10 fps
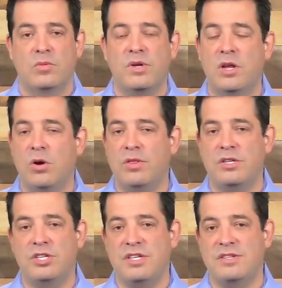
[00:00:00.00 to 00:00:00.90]
We know
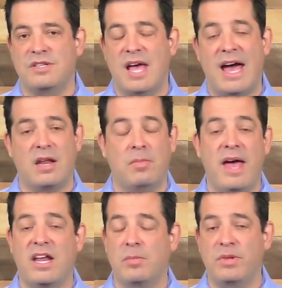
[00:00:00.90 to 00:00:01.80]
that Jesus had a
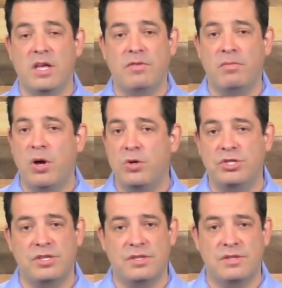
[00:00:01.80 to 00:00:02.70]
panoply of
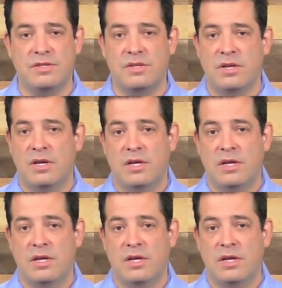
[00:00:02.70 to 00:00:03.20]
emotions,